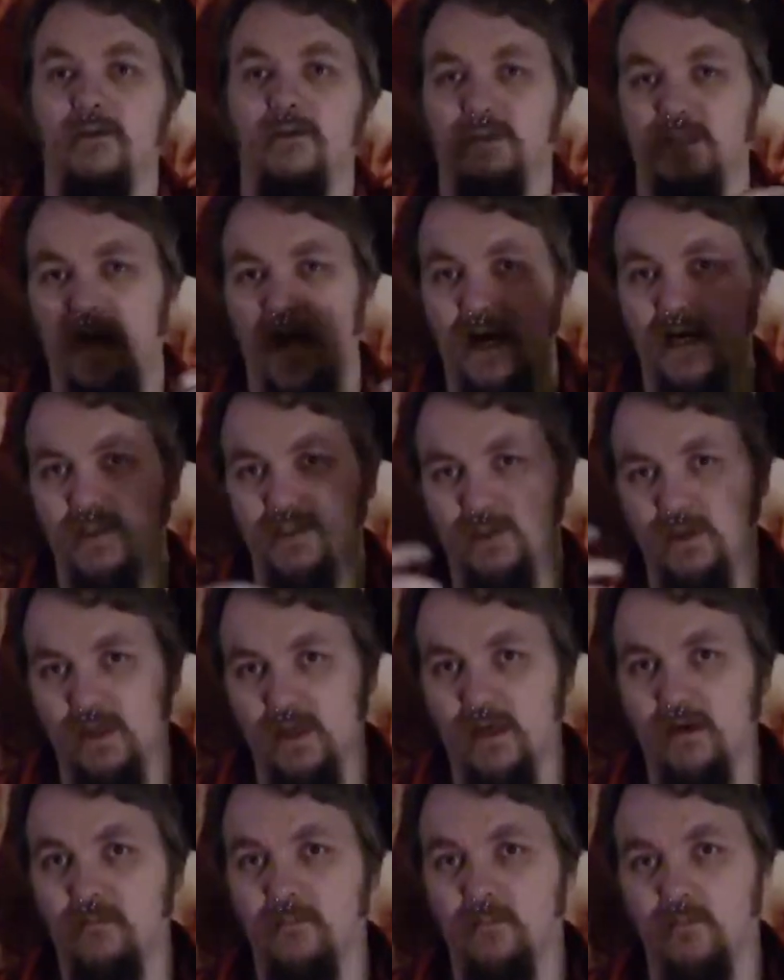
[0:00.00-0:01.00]
There's
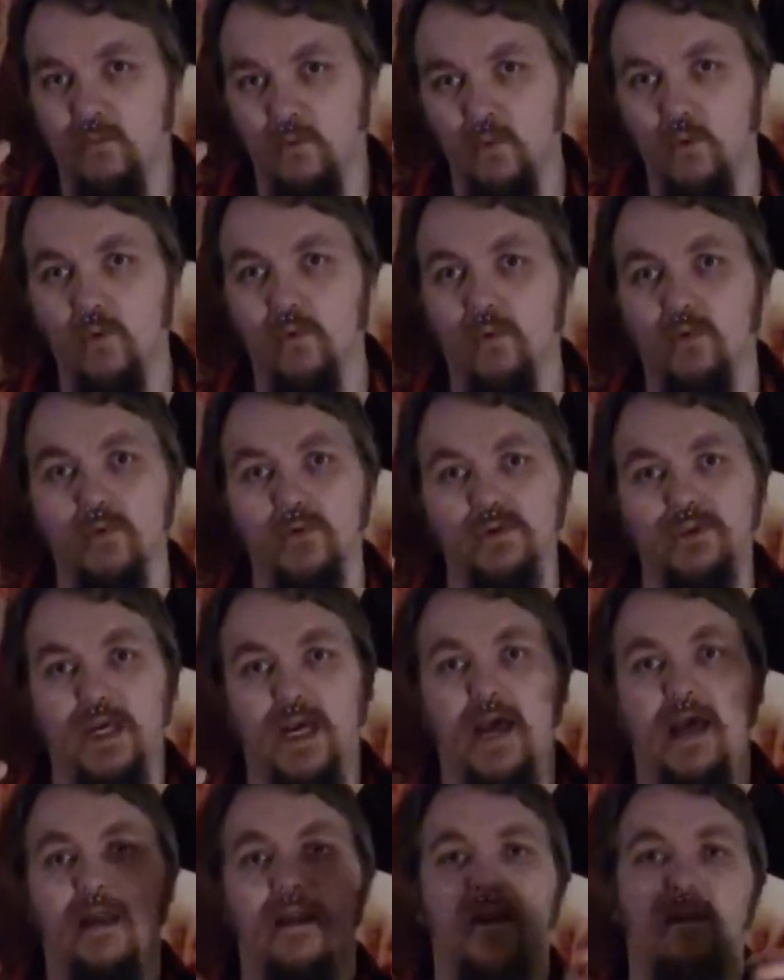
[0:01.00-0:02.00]
actually
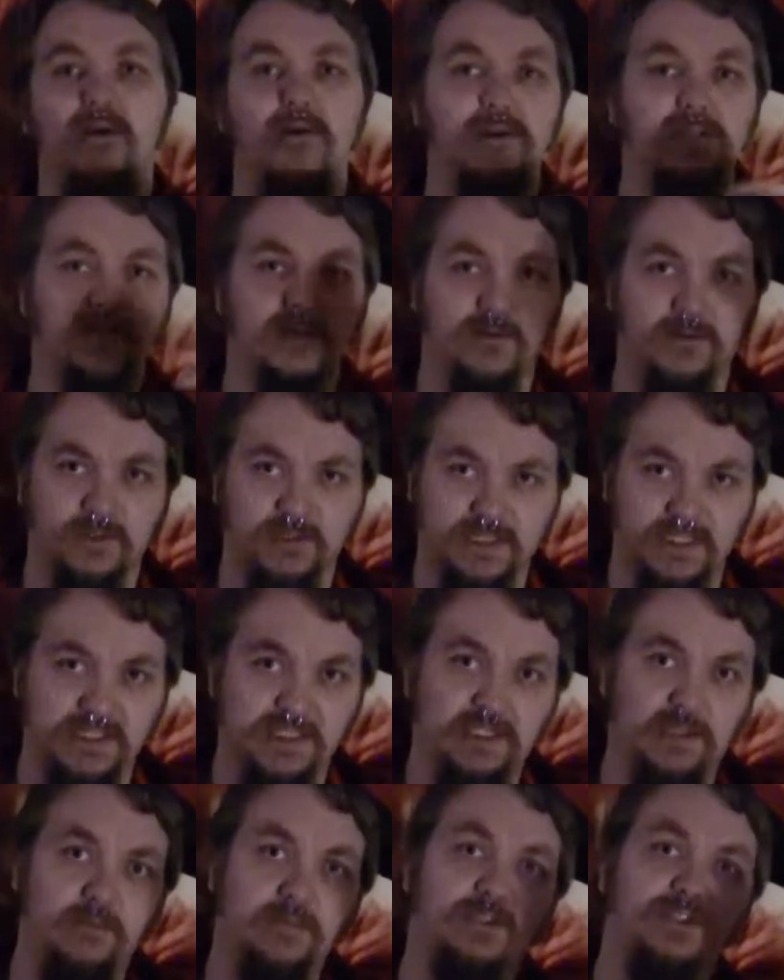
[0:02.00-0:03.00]
rules and a nice little
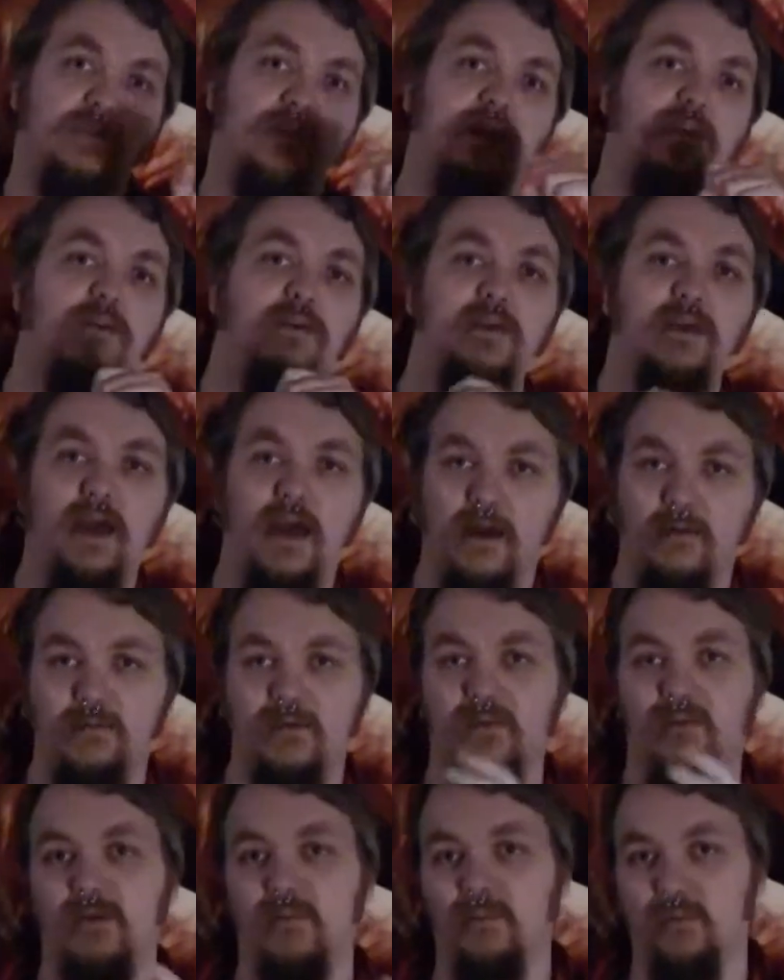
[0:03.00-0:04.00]
system so that you can get
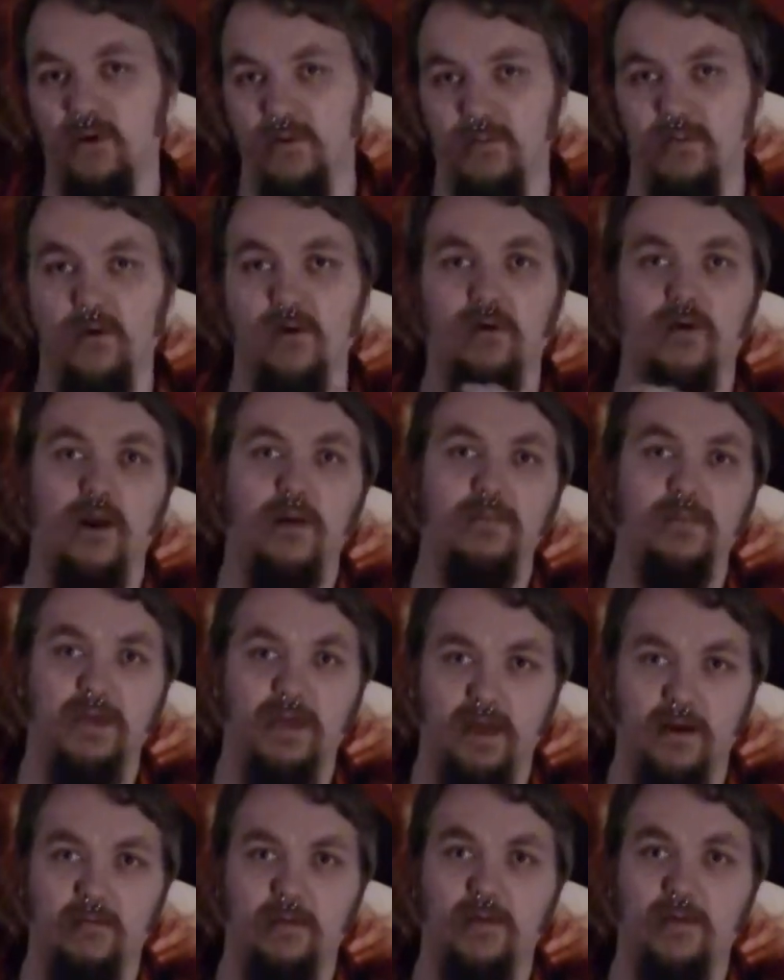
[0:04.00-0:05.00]
everything pre-programmed
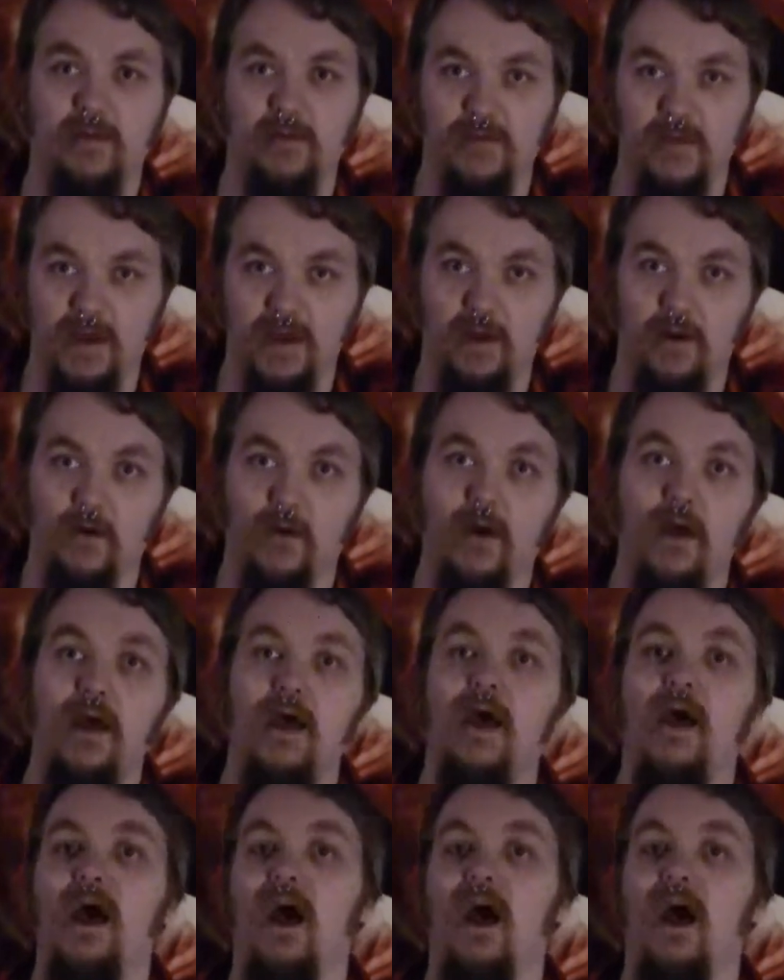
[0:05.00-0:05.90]
and get everything there.